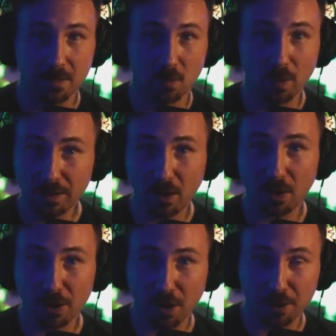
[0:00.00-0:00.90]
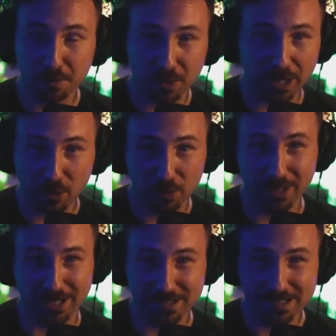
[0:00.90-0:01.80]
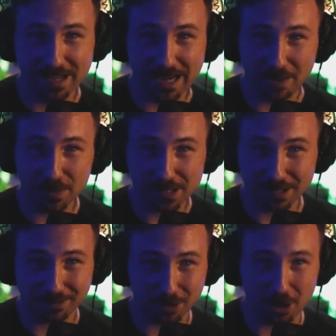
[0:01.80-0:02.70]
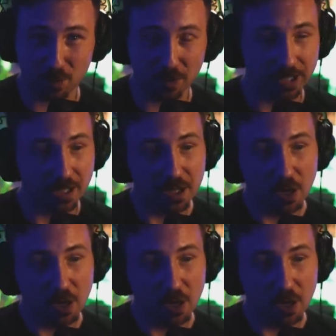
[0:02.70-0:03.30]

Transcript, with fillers: Where are our priorities? How is TikTok working?